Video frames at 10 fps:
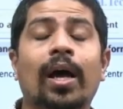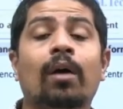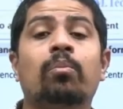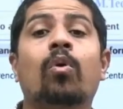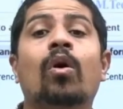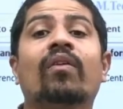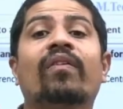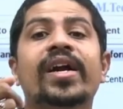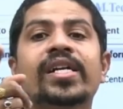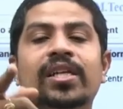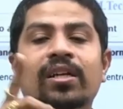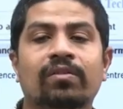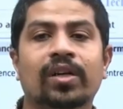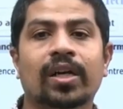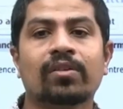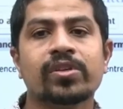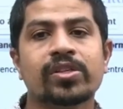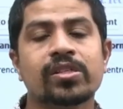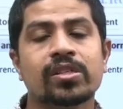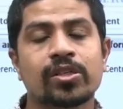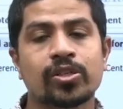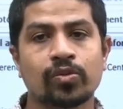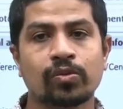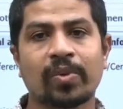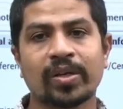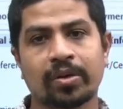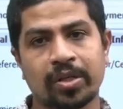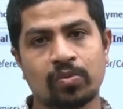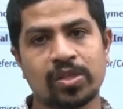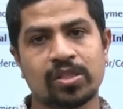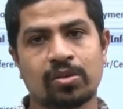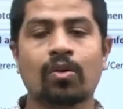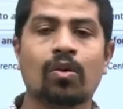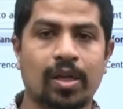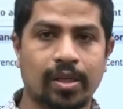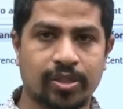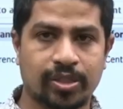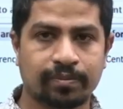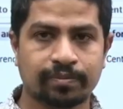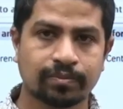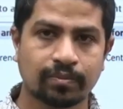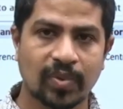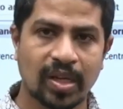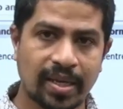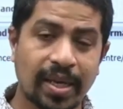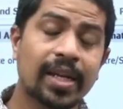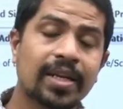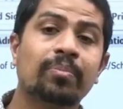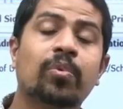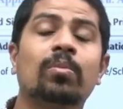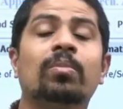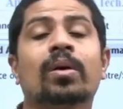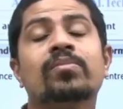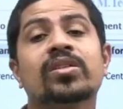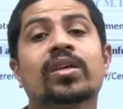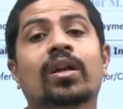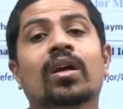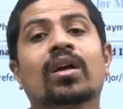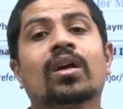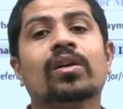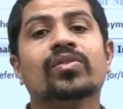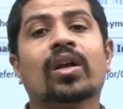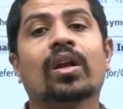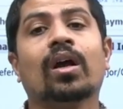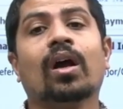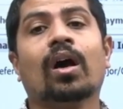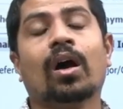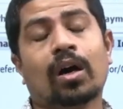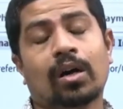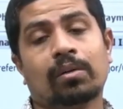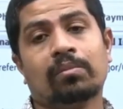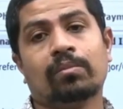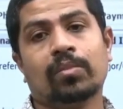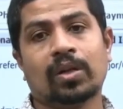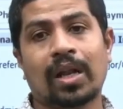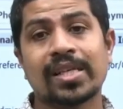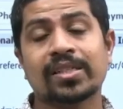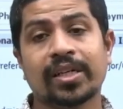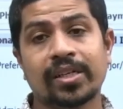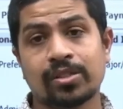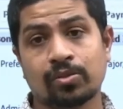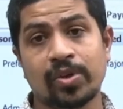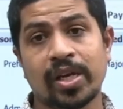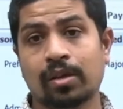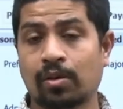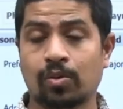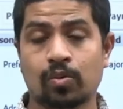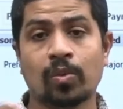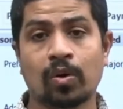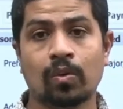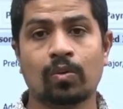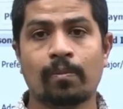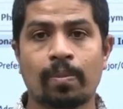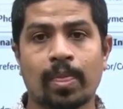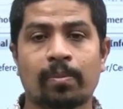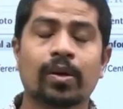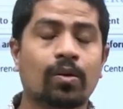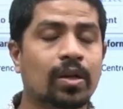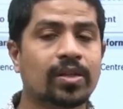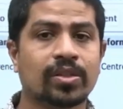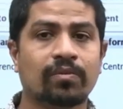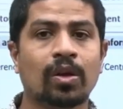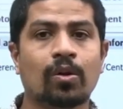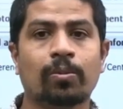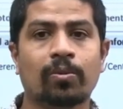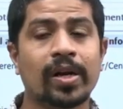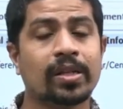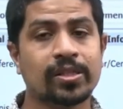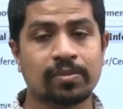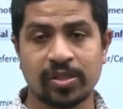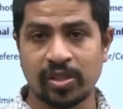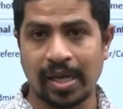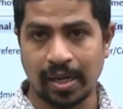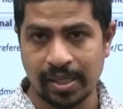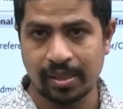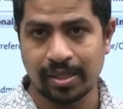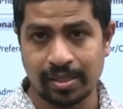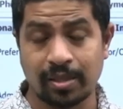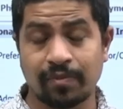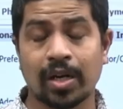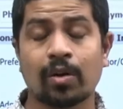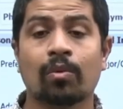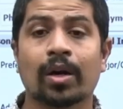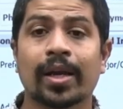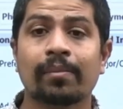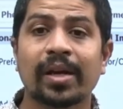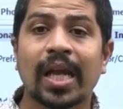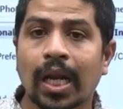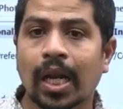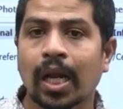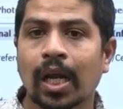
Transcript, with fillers: a bona fide certificate which is issued by your university or college again a problem comes here sir um, last date is today or tomorrow my college will not provide this much early that certificate what can be done